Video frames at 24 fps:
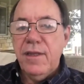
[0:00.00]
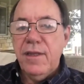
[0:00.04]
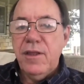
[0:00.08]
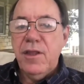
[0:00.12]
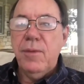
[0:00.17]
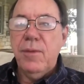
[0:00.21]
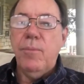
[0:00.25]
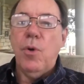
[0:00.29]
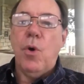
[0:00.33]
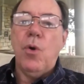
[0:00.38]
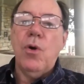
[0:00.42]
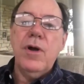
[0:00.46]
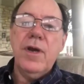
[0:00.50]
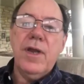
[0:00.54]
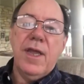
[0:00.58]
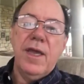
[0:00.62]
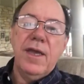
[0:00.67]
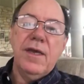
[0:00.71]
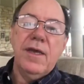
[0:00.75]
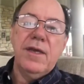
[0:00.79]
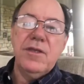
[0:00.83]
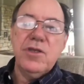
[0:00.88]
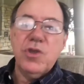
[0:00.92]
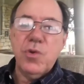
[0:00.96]
the more
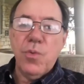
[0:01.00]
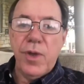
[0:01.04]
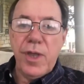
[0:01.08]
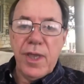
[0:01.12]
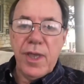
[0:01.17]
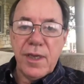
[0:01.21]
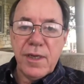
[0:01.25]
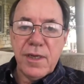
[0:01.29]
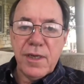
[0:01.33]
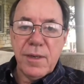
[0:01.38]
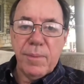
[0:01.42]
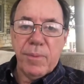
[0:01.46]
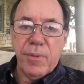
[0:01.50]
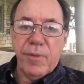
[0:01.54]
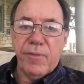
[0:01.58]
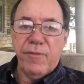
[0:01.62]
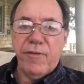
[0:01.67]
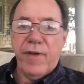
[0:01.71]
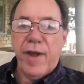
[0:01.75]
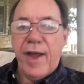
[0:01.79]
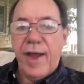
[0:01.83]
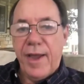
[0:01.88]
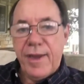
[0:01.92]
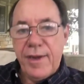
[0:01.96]
kids we get to
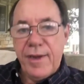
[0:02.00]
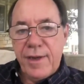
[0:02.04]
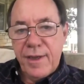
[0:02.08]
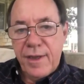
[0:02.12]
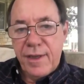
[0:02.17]
provide